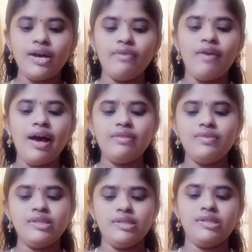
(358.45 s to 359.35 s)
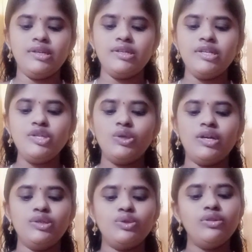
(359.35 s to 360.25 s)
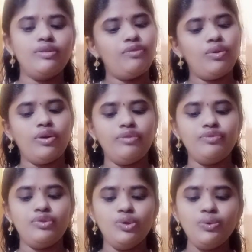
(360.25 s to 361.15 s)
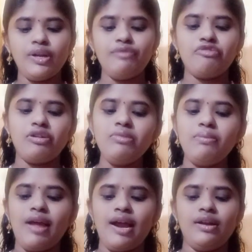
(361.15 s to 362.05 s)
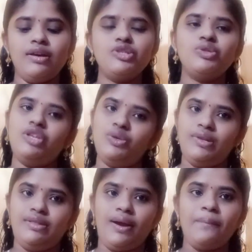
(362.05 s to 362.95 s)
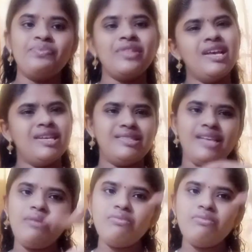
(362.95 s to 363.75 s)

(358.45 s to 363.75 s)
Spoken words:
A valve is inserted to control the flow of urine from the bladder to the urethra. Same,